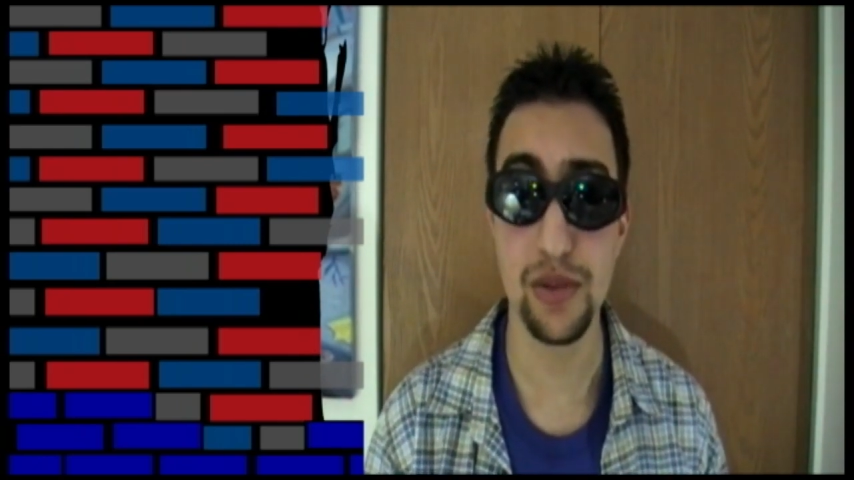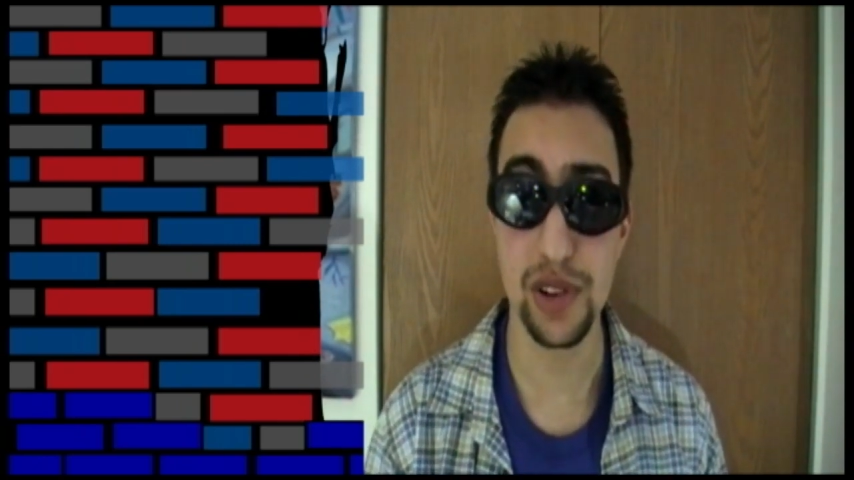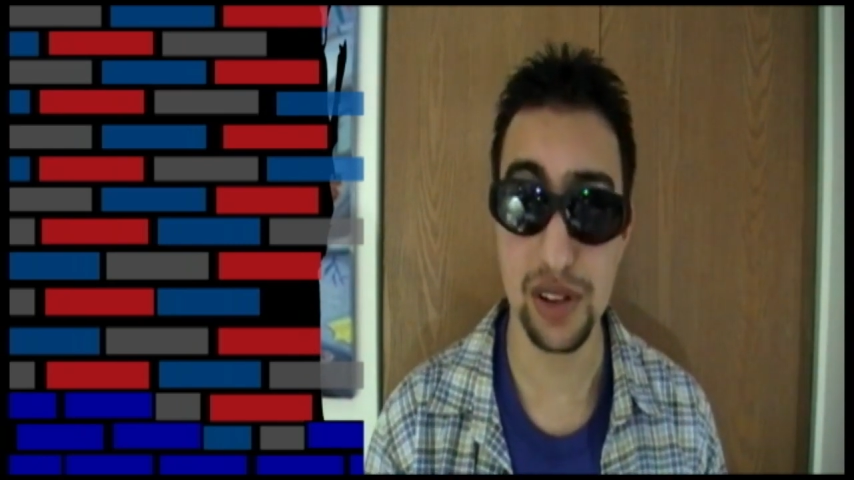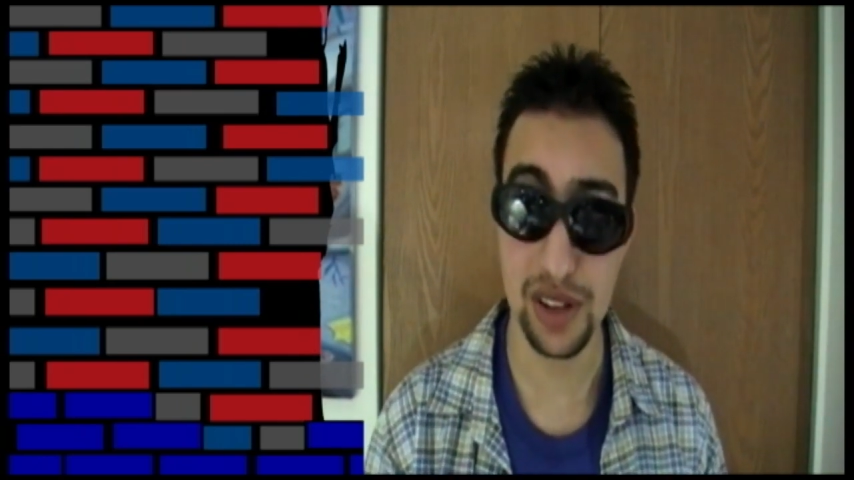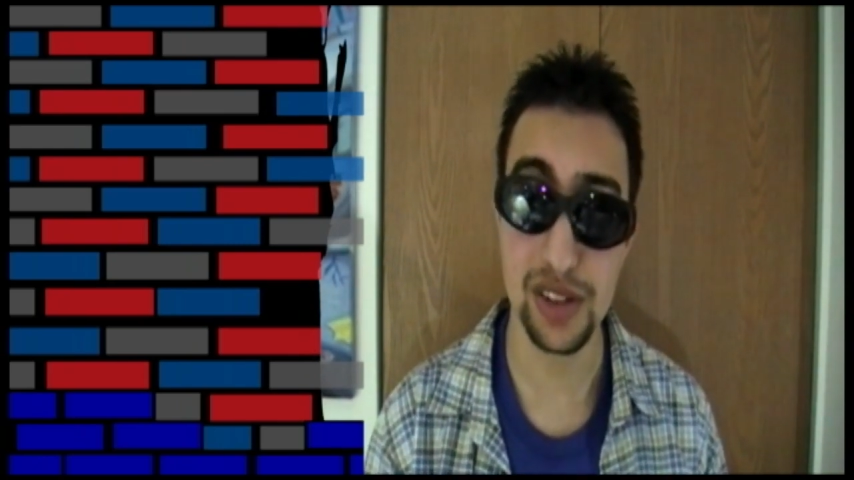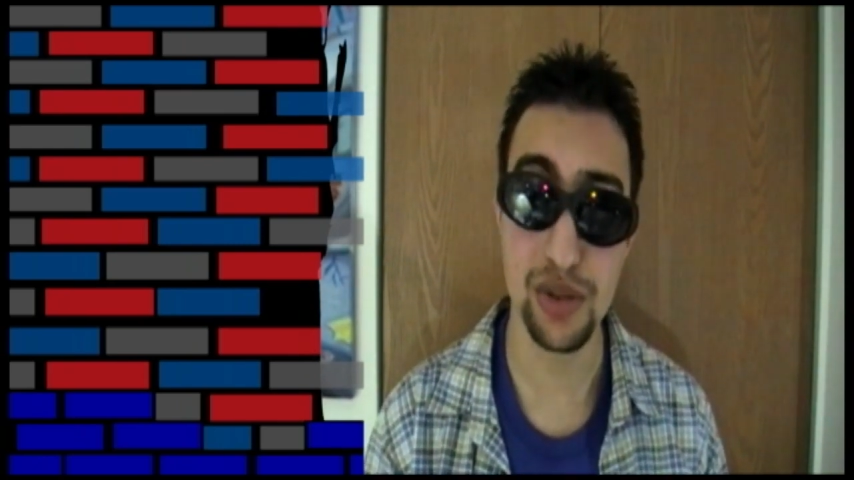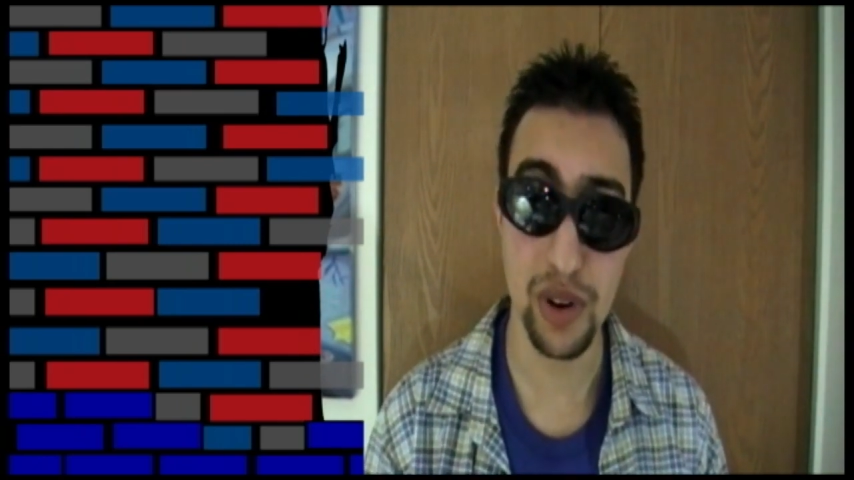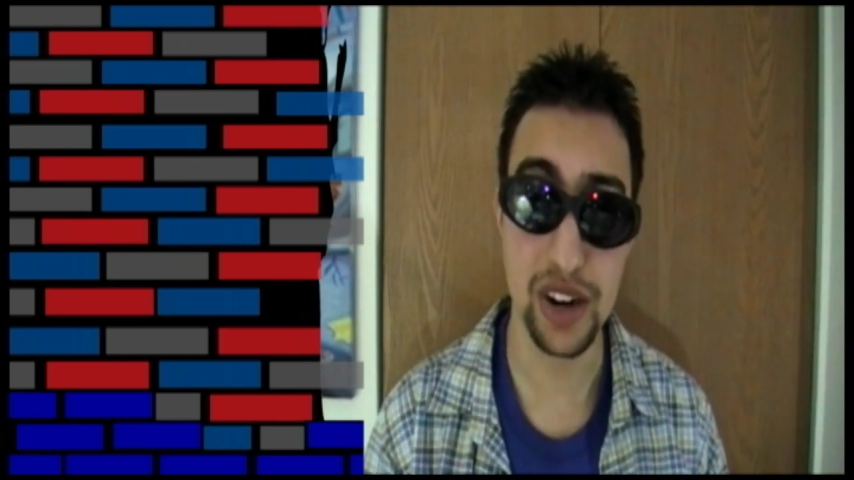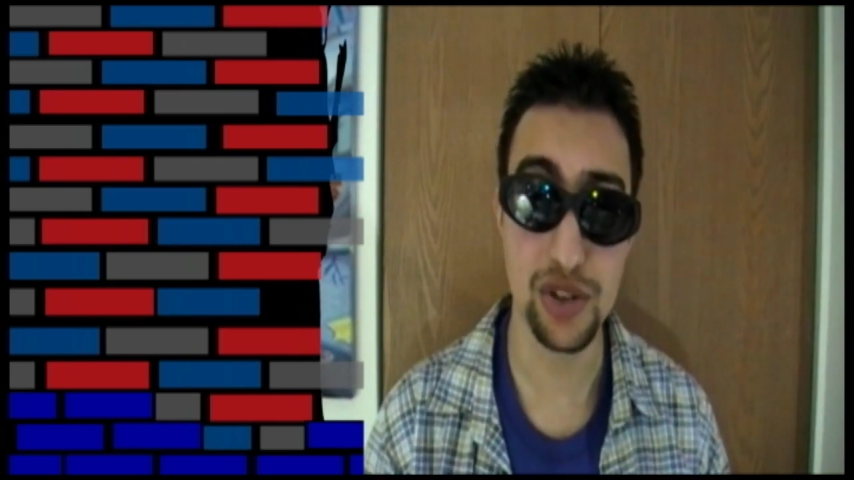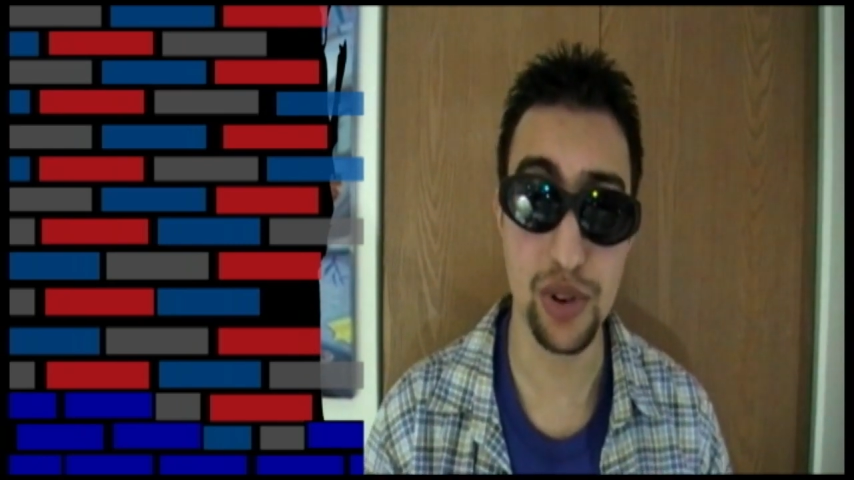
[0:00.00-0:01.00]
is the
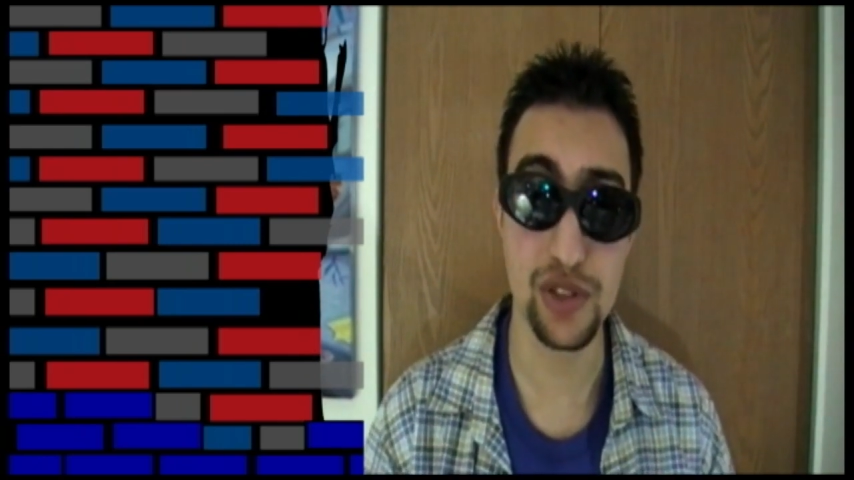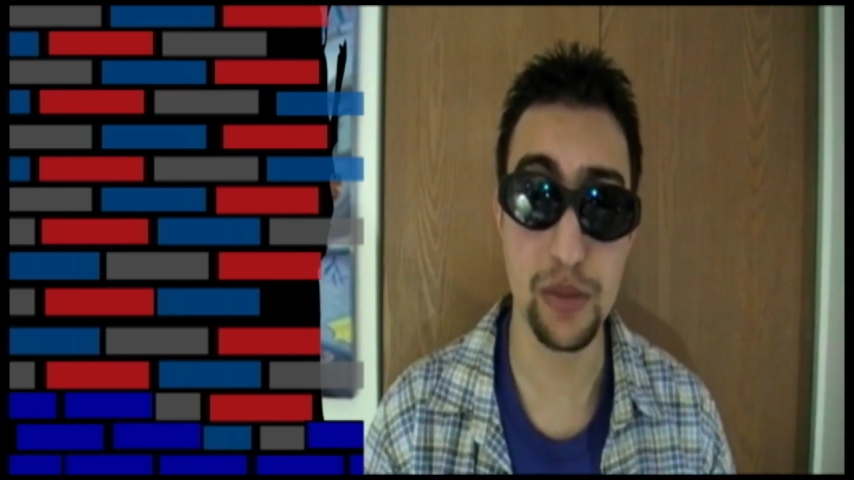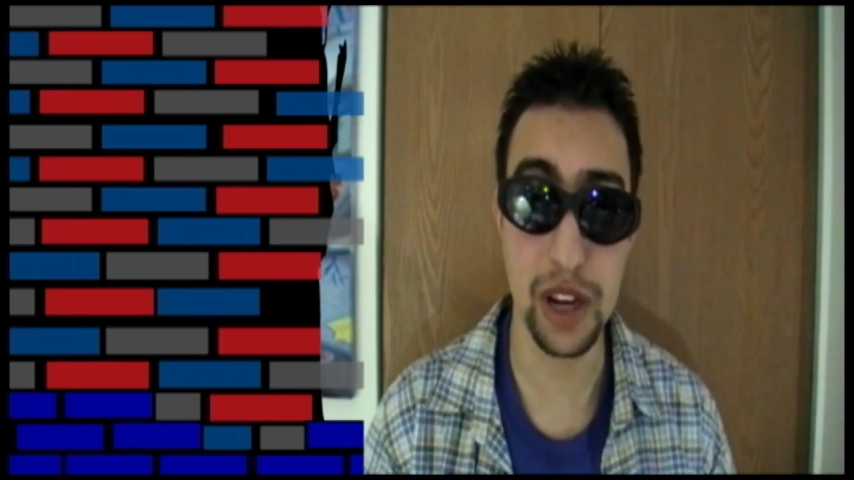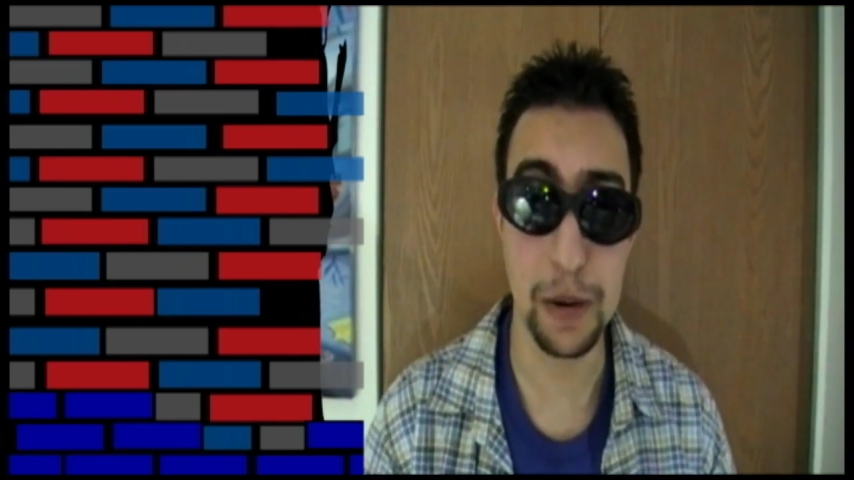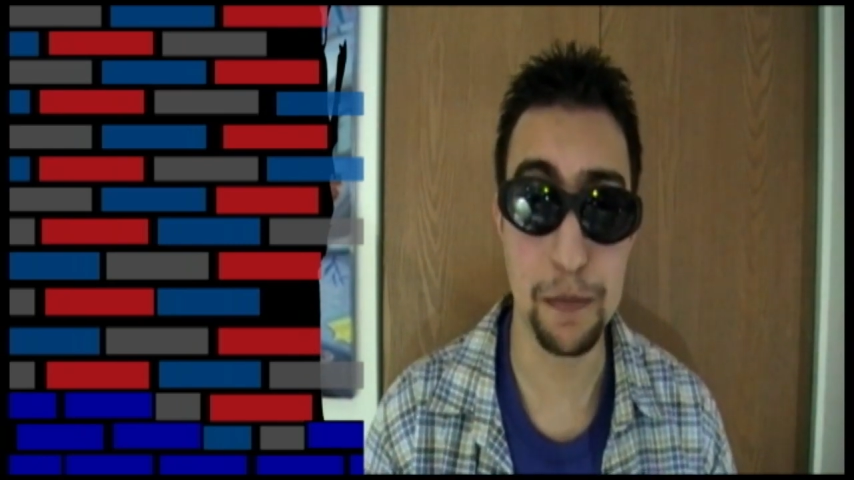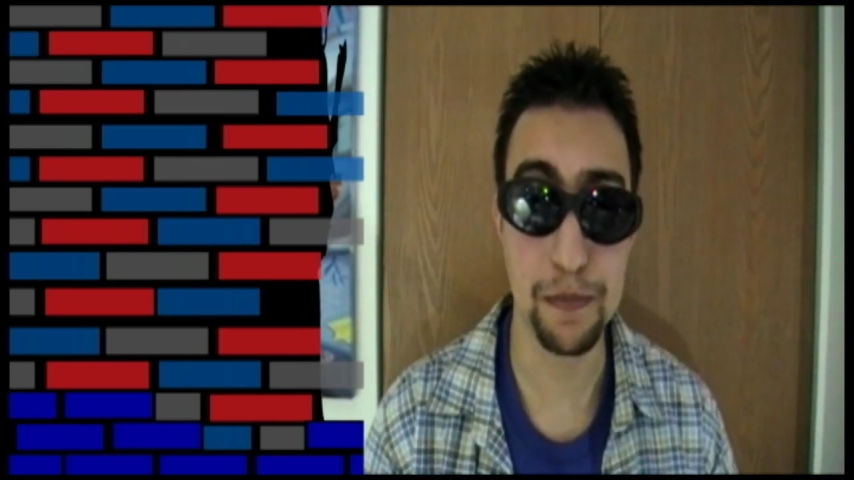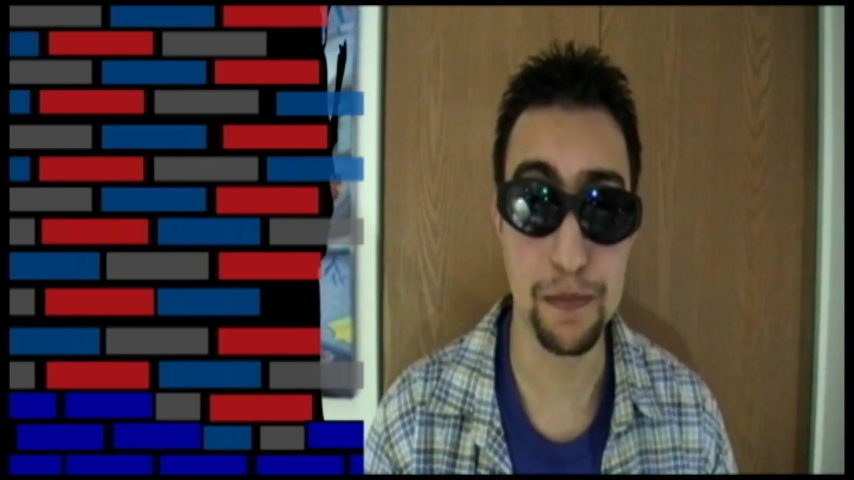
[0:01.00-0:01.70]
right choice for me.